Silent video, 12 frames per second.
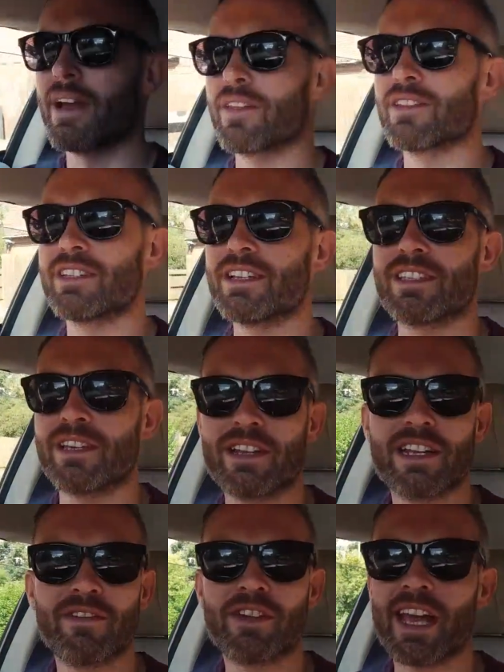out of the city. It
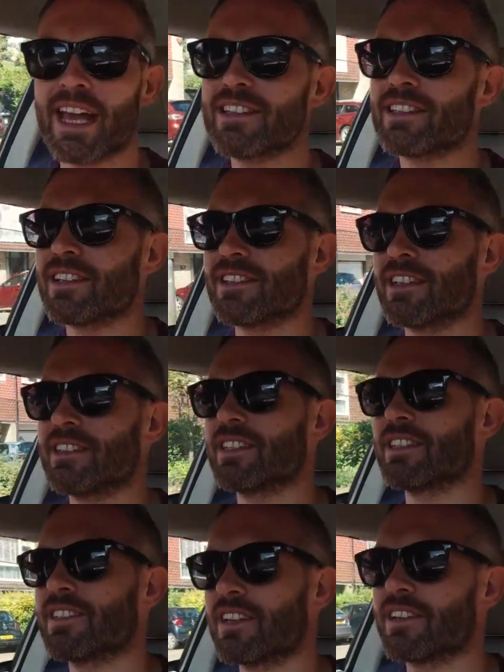didn't even get into the
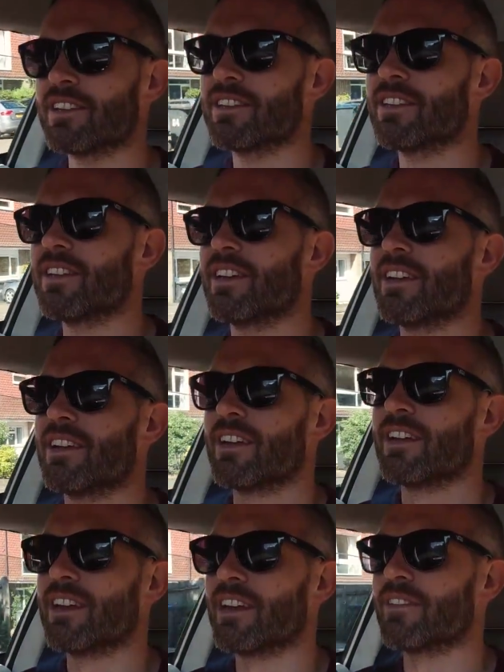city, so
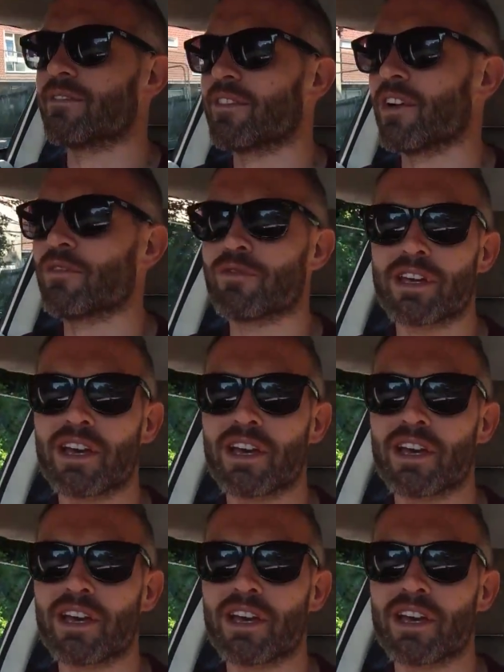yeah, off we